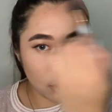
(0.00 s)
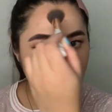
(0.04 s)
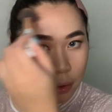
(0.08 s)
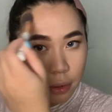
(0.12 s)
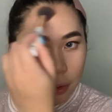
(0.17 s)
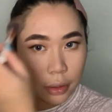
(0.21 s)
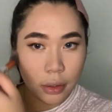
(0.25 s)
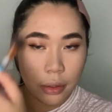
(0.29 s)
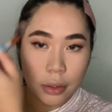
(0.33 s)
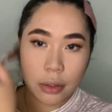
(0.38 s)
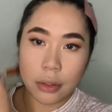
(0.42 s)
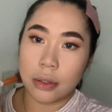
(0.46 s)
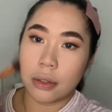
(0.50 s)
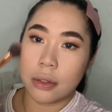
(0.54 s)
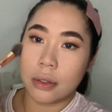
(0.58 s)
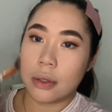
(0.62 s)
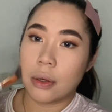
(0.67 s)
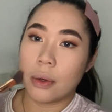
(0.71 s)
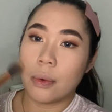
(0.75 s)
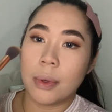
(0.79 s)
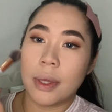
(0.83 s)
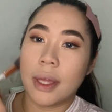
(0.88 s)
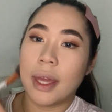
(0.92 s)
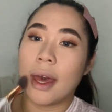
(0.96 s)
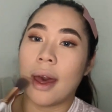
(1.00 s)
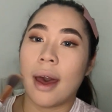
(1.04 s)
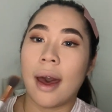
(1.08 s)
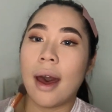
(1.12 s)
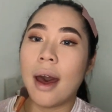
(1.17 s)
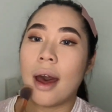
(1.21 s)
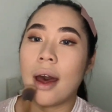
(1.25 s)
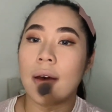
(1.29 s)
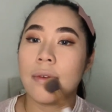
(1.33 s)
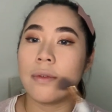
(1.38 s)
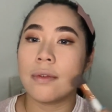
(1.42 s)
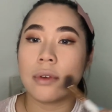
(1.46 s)
that. So we
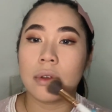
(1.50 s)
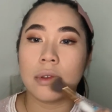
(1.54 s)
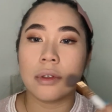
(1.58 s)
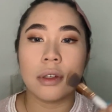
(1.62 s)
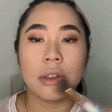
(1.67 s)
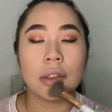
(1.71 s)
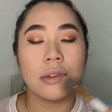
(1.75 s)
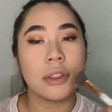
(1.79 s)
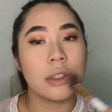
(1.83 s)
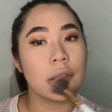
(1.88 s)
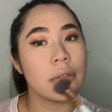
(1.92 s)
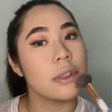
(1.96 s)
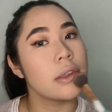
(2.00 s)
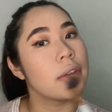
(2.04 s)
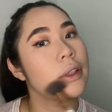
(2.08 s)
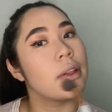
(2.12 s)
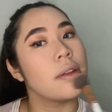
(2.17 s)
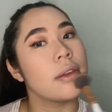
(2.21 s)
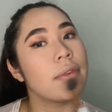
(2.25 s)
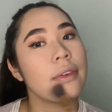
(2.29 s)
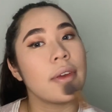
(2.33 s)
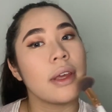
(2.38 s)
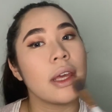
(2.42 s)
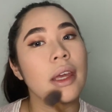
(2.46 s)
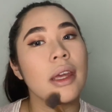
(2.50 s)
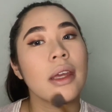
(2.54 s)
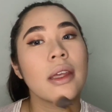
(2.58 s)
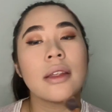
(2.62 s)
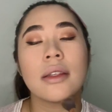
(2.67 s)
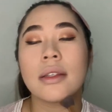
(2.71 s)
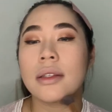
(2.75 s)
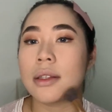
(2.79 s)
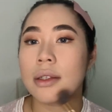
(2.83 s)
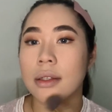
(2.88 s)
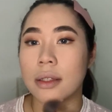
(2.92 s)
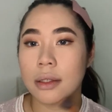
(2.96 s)
have contoured the
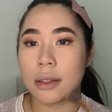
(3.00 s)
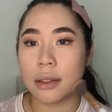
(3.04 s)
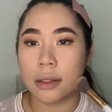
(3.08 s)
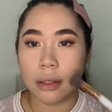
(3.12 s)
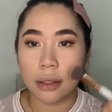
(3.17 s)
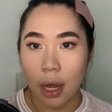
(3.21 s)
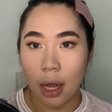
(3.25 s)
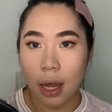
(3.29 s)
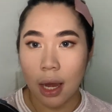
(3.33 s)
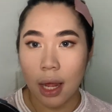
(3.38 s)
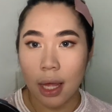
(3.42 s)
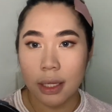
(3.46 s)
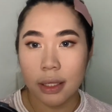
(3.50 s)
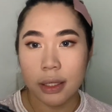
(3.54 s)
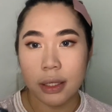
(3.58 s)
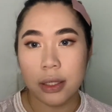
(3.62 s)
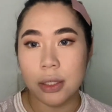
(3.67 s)
face. Let's